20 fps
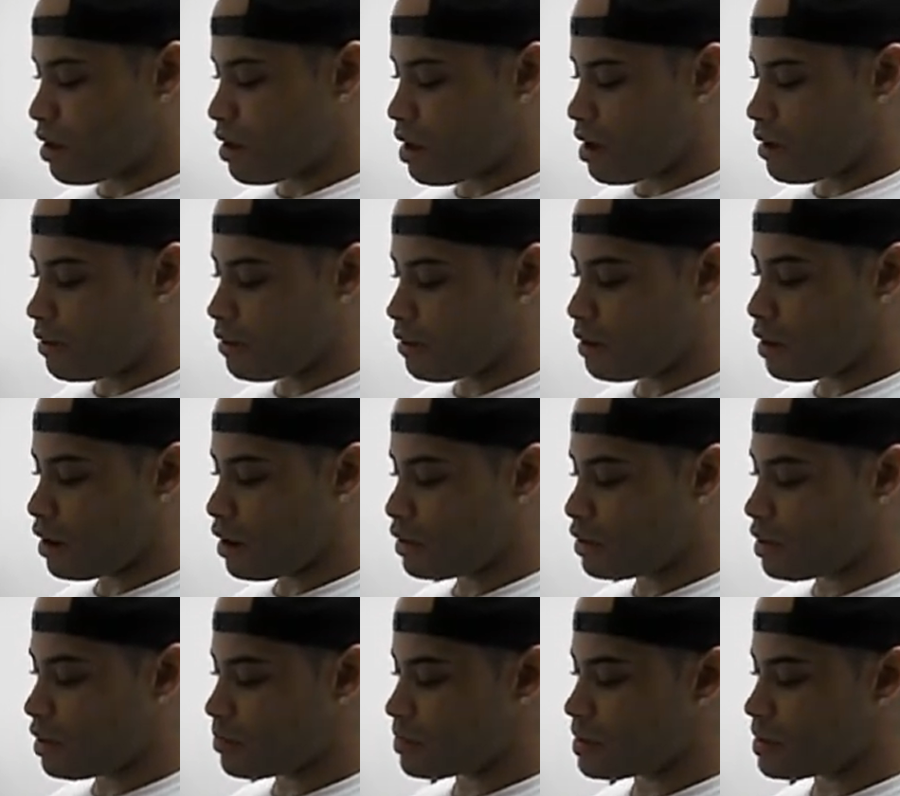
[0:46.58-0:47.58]
and then I'll end
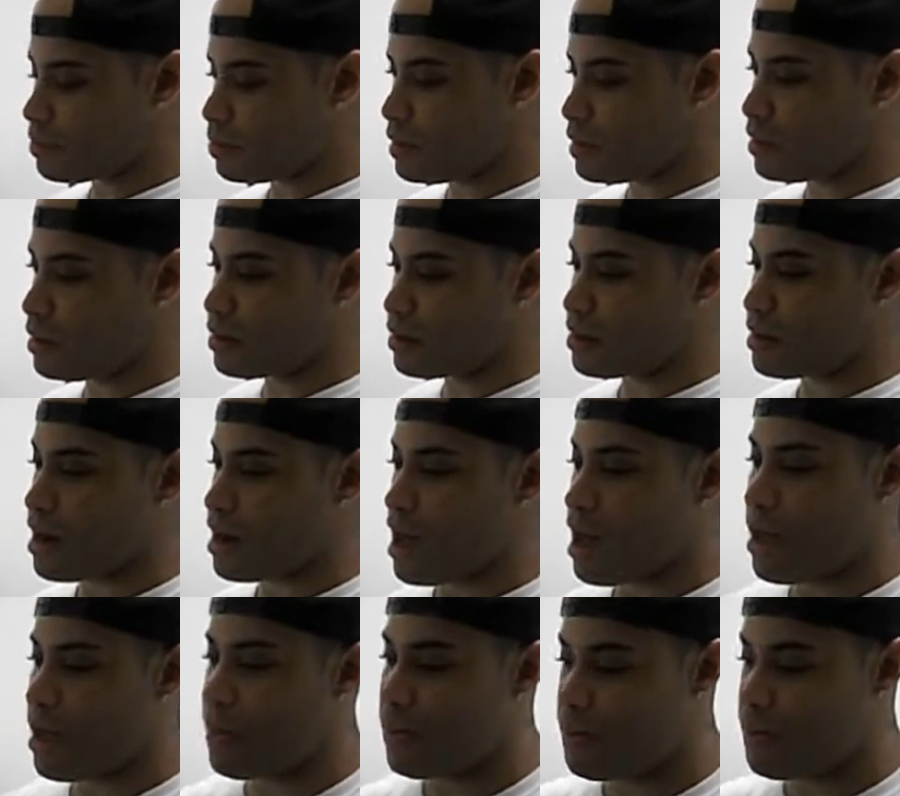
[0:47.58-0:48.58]
up splitting this in
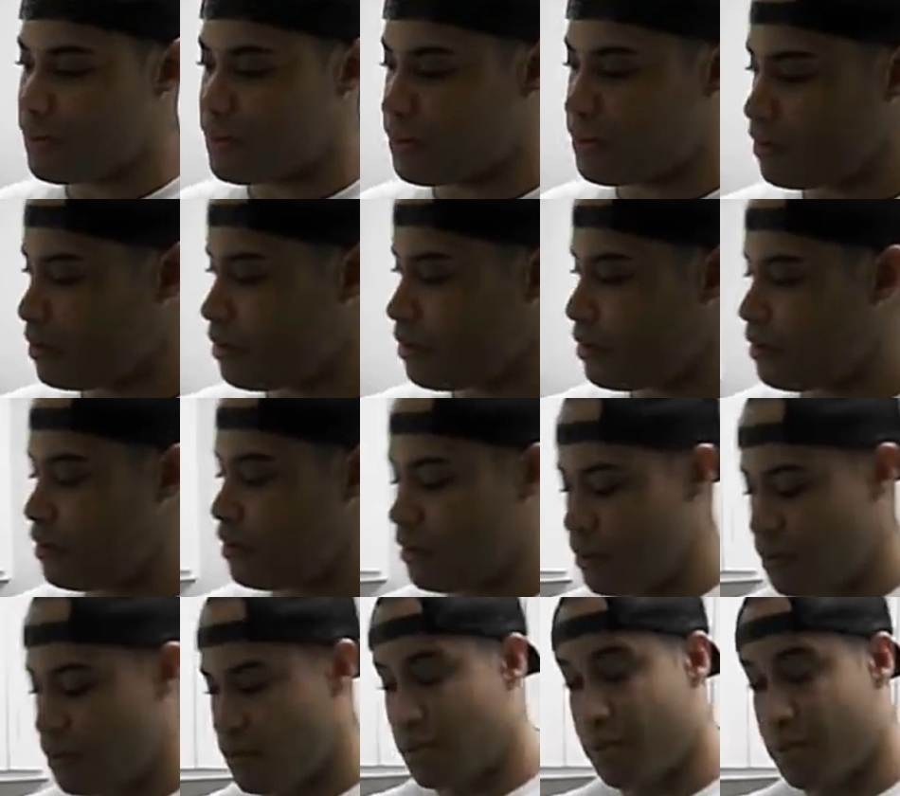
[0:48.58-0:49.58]
half
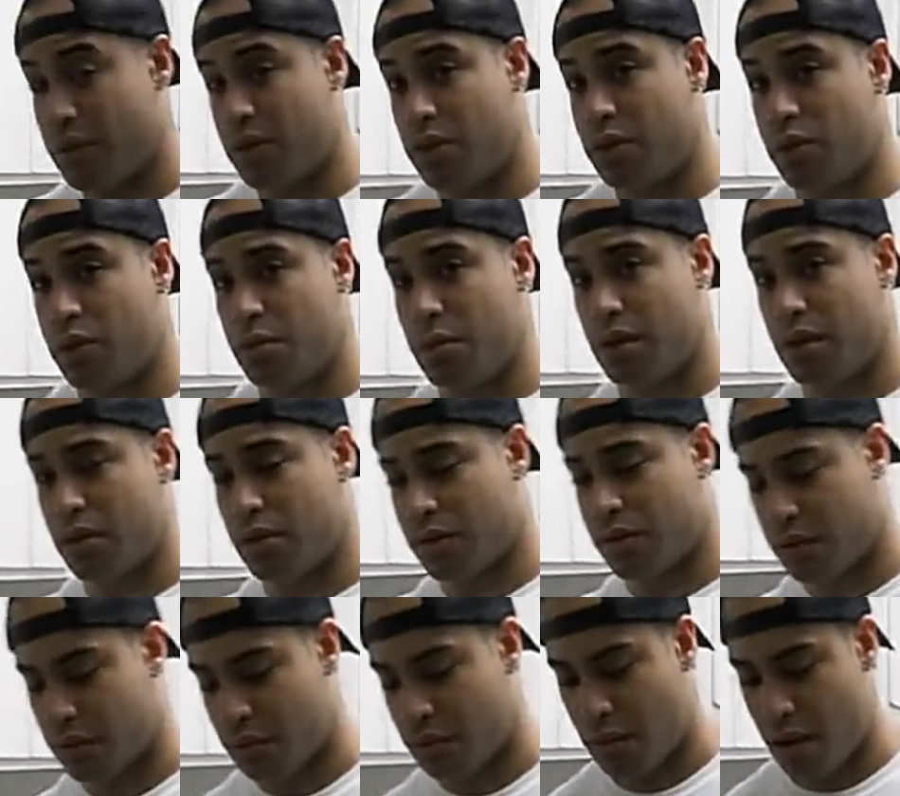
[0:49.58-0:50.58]
for 2 meals for
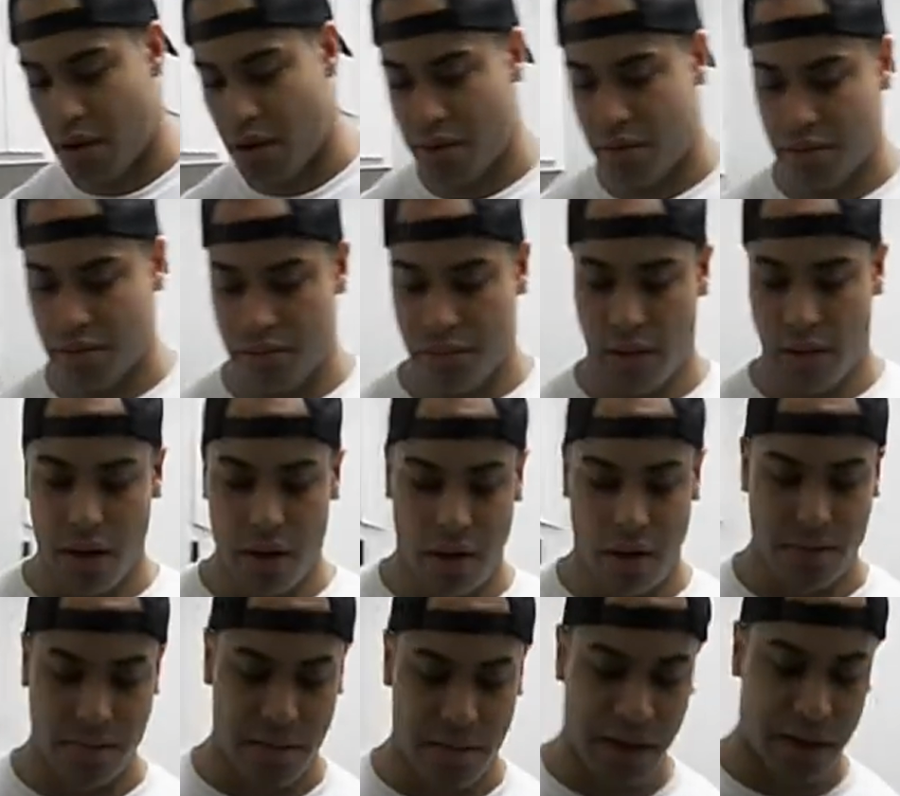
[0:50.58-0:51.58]
tomorrow.
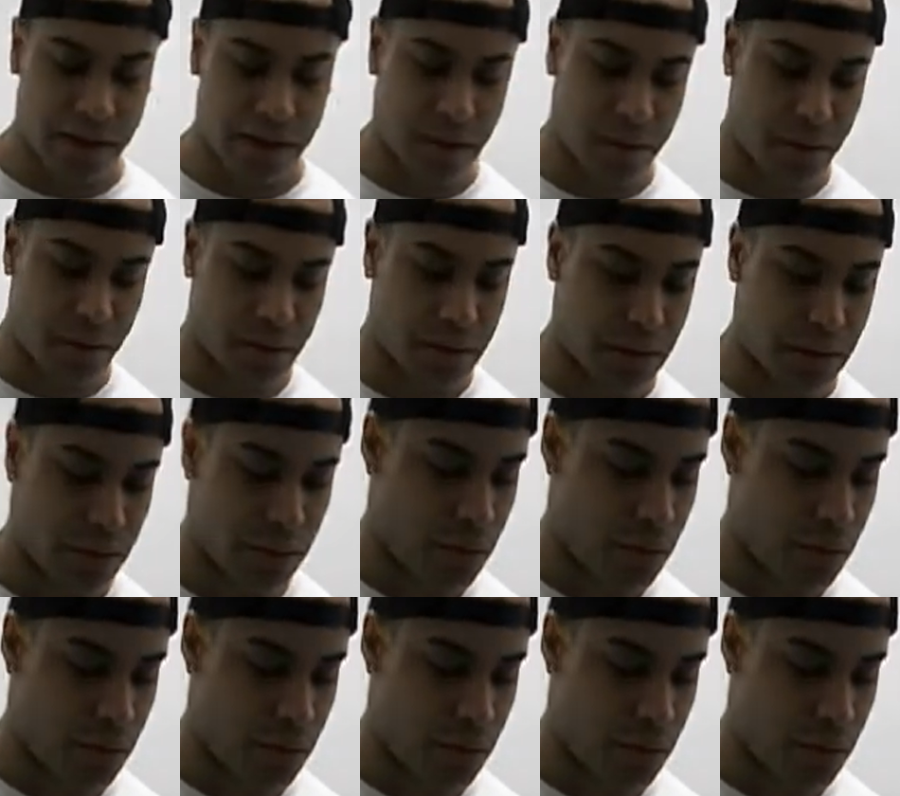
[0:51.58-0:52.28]
I typically eat